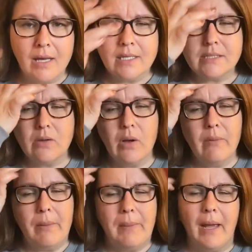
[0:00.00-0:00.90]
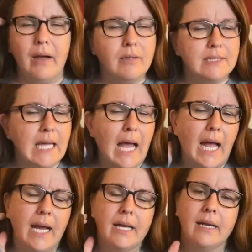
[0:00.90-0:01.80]
So I went back
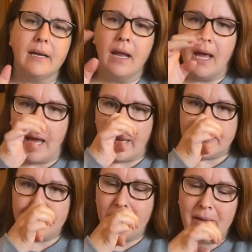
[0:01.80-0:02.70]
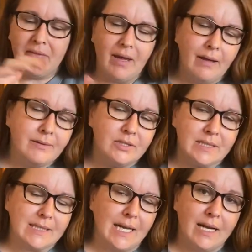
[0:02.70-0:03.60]
outside and I did my thing and
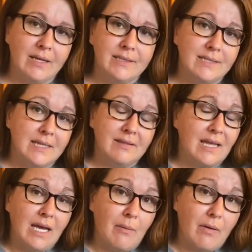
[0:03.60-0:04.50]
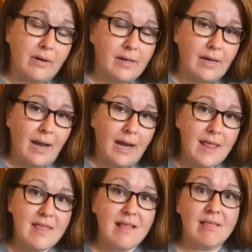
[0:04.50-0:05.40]
just kind of didn't think about it again.
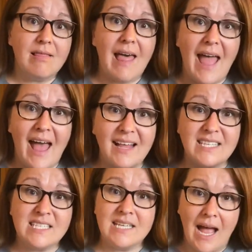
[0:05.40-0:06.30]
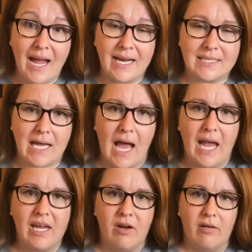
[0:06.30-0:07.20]
And then last night, I
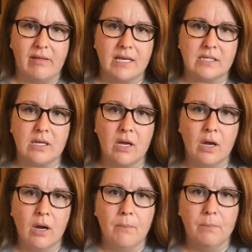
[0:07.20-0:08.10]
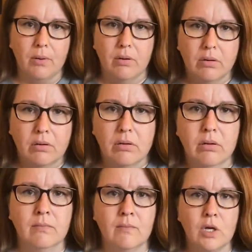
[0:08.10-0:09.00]
hear this,
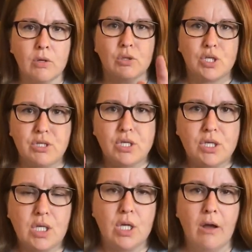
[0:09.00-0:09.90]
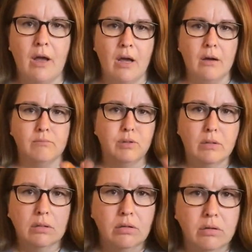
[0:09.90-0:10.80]
boom, shh,
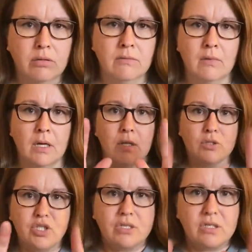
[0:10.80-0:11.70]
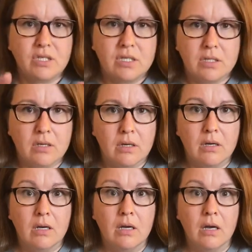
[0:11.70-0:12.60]
boom, shh.
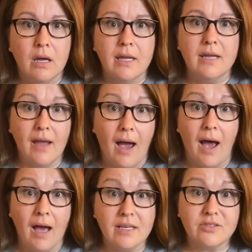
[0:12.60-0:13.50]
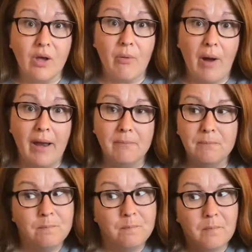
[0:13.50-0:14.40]
Yeah, so I went,
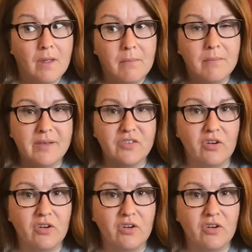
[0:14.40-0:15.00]
Mr.